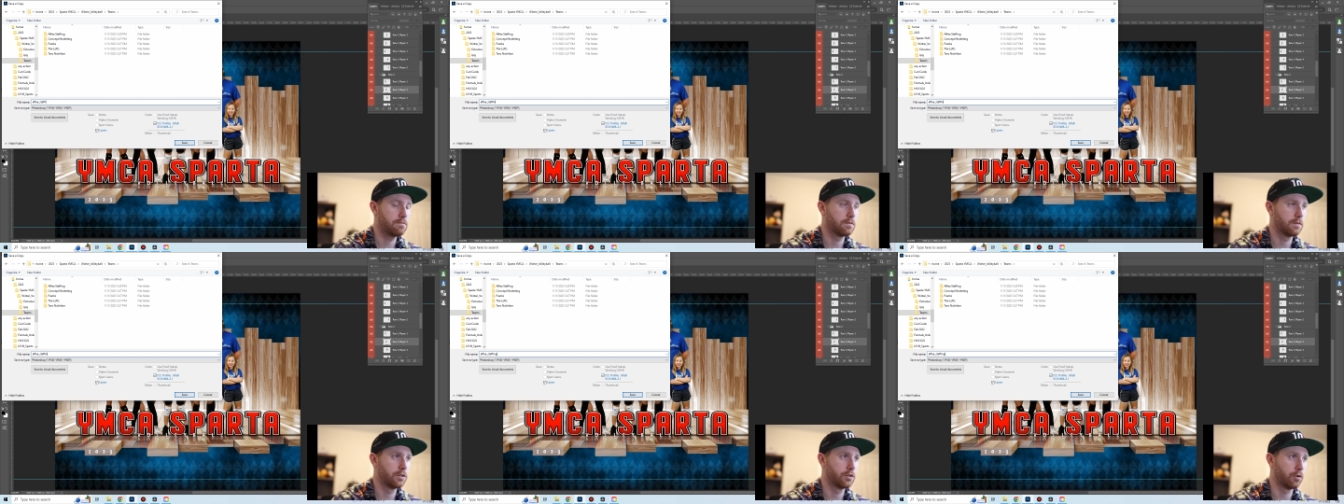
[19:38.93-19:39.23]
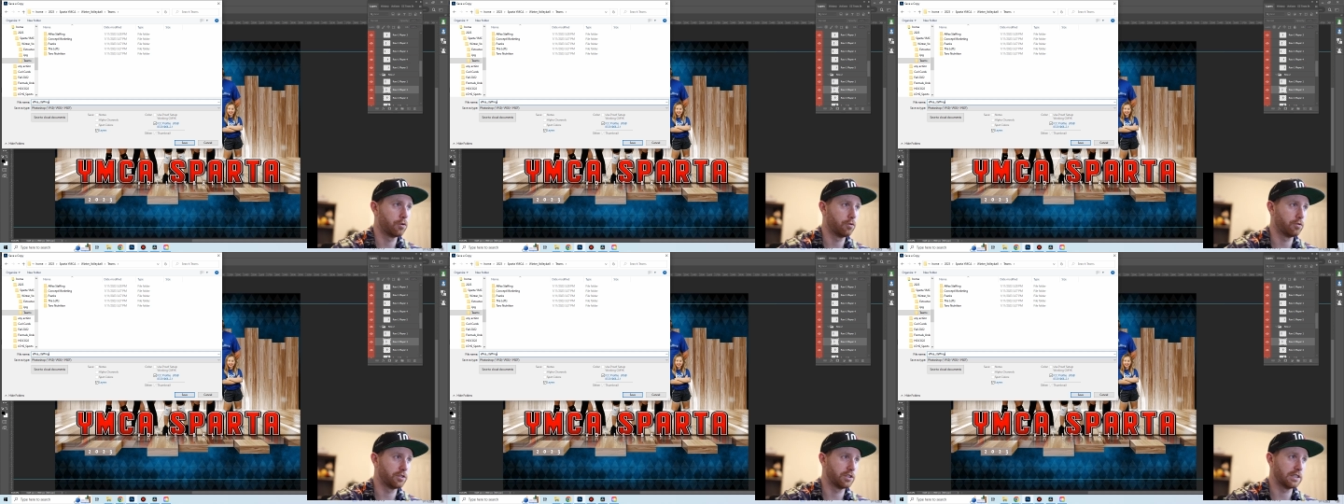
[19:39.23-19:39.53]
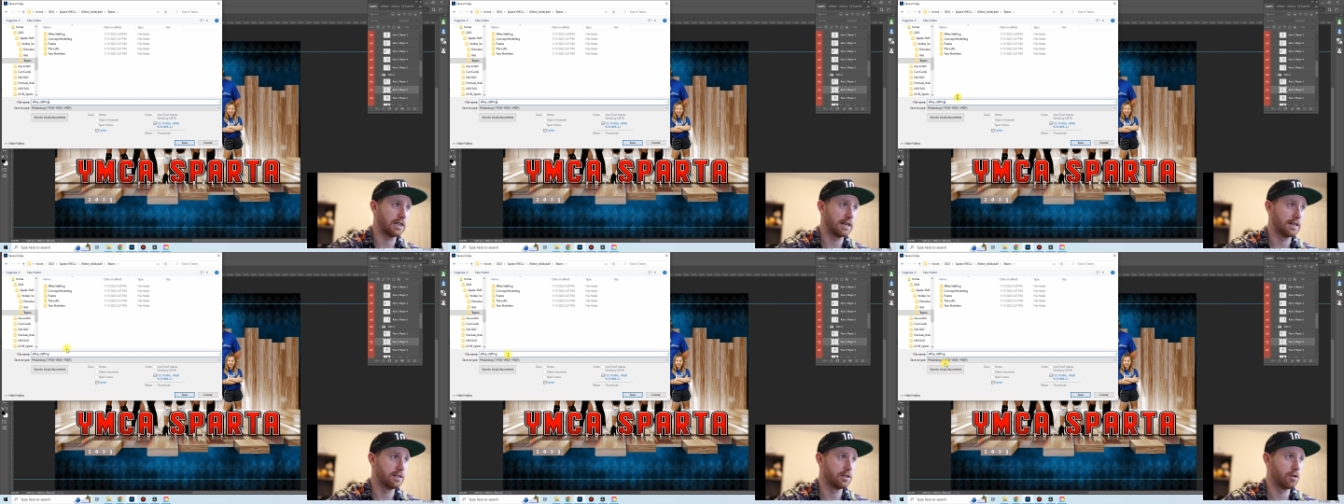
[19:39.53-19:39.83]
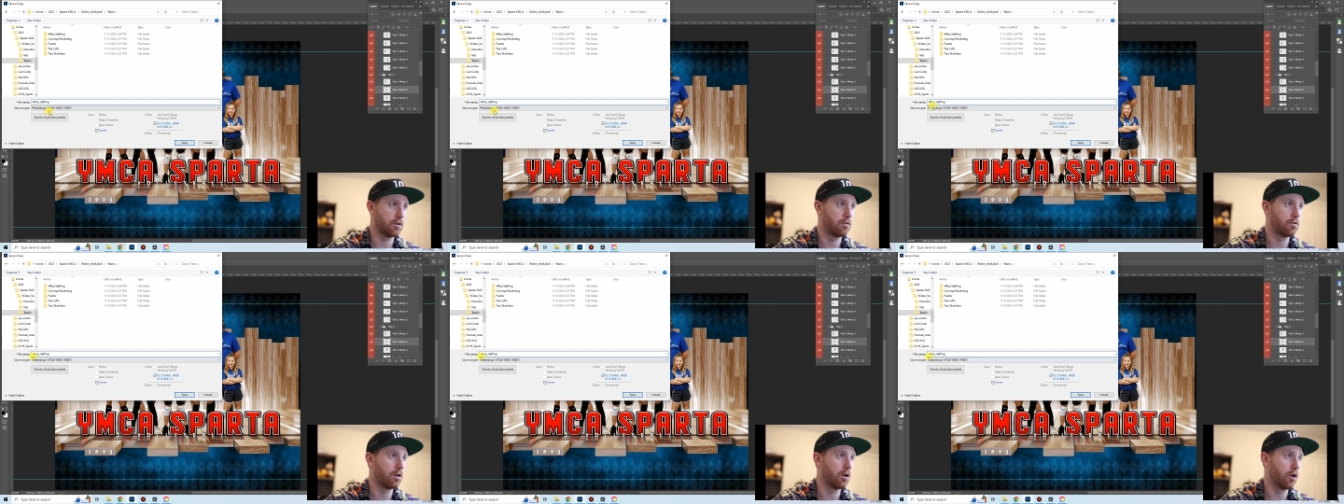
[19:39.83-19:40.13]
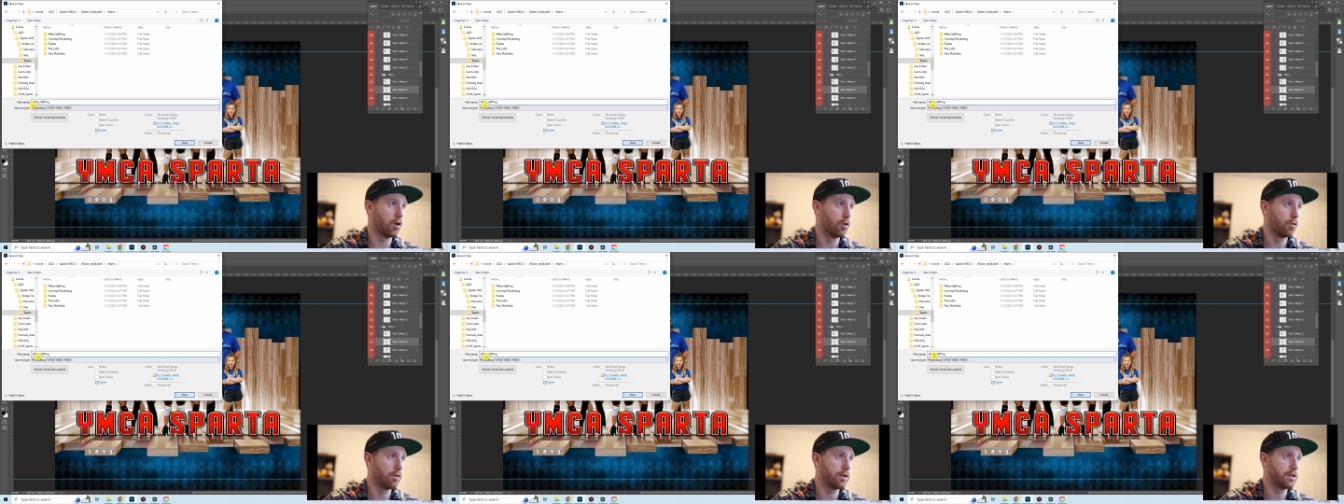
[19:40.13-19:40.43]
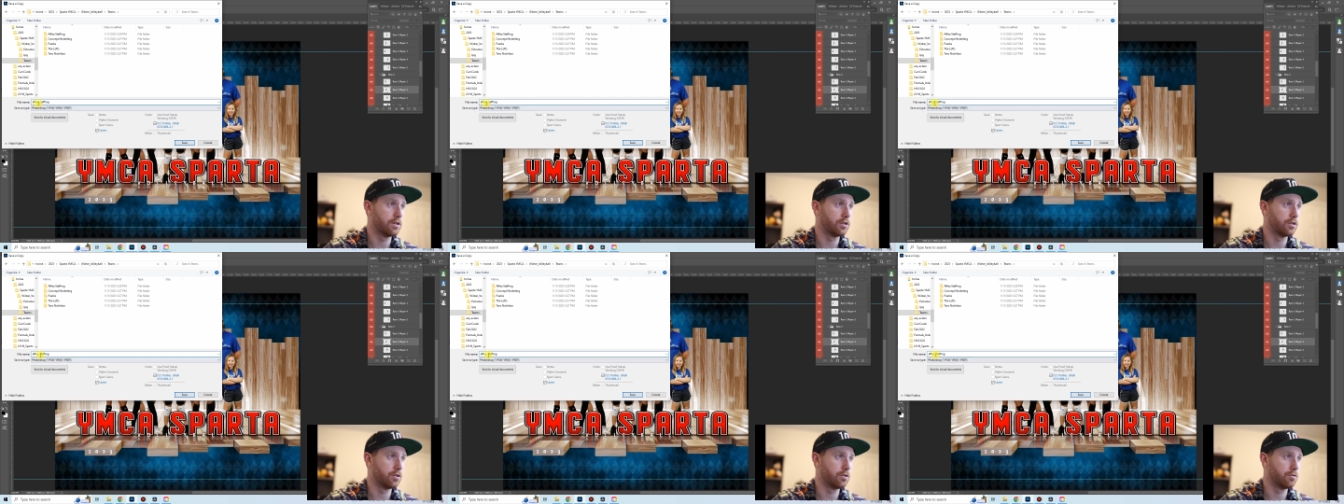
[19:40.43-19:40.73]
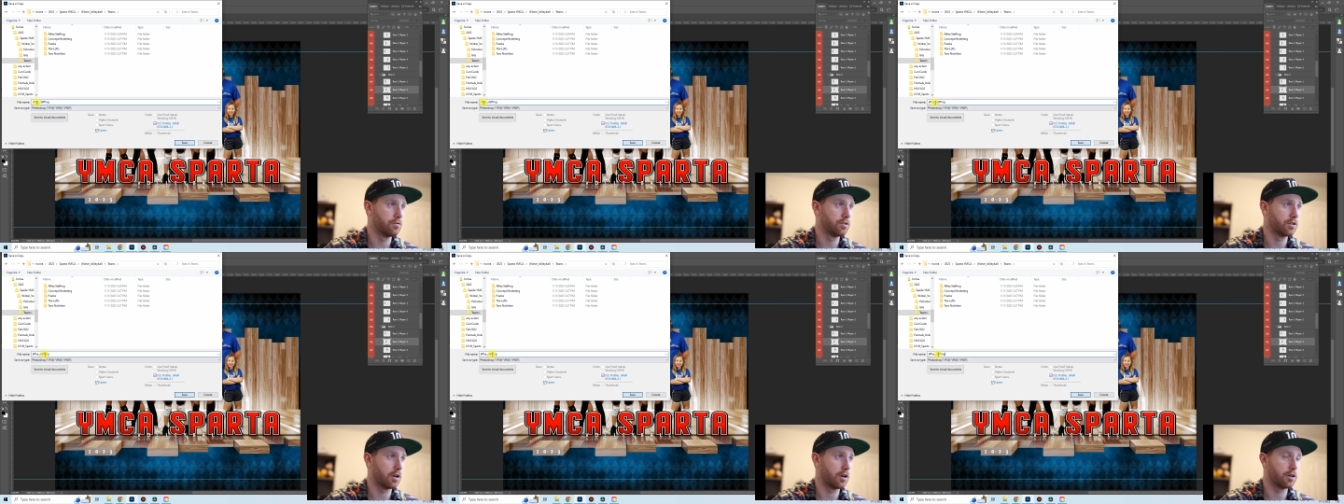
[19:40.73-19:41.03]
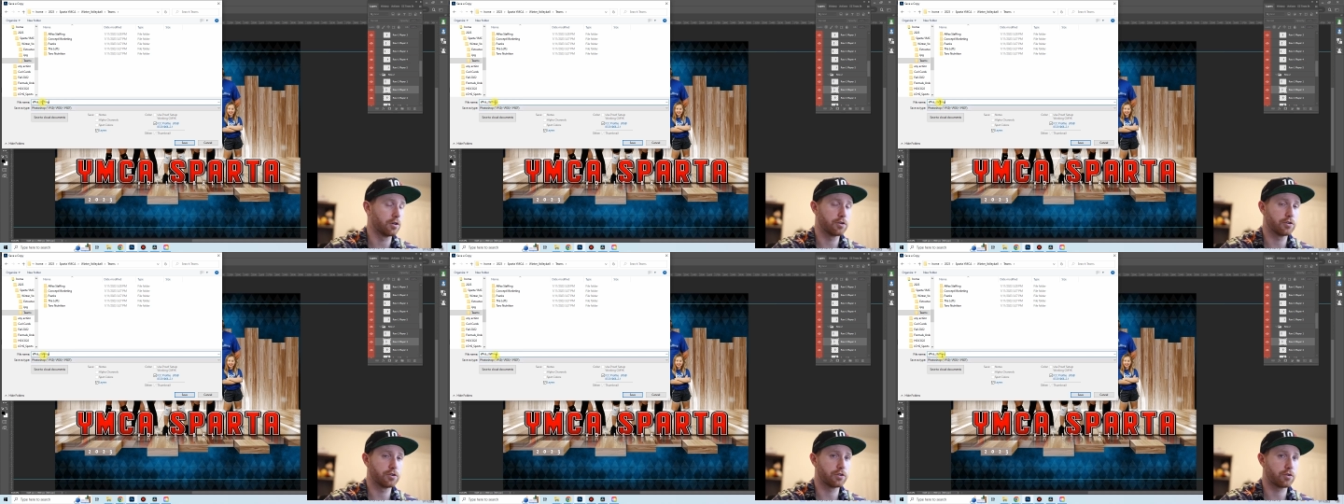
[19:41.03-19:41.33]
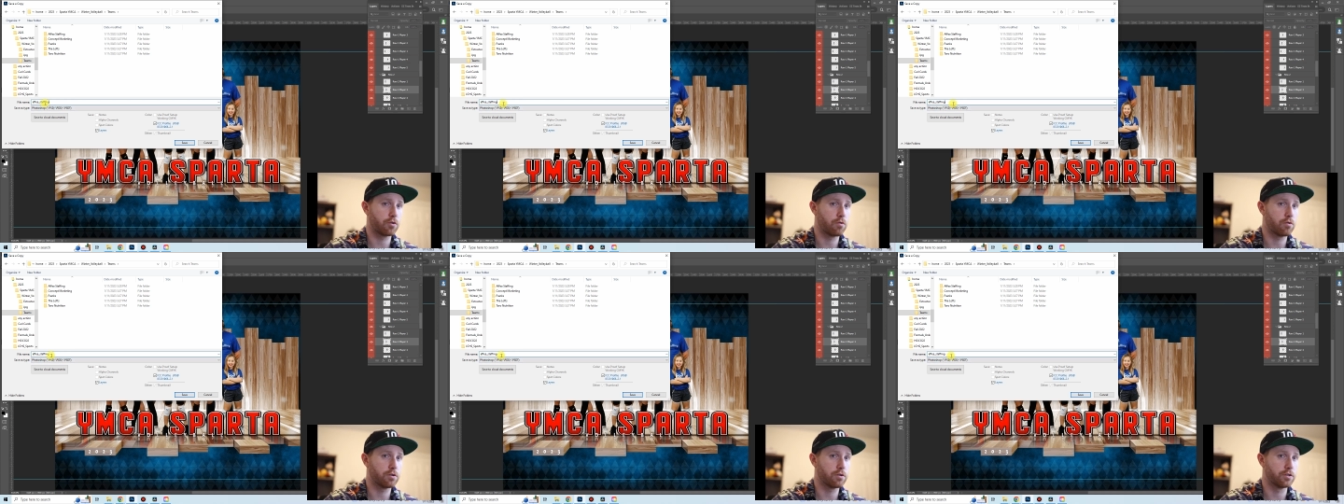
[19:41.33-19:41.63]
Total side note, always use underscore,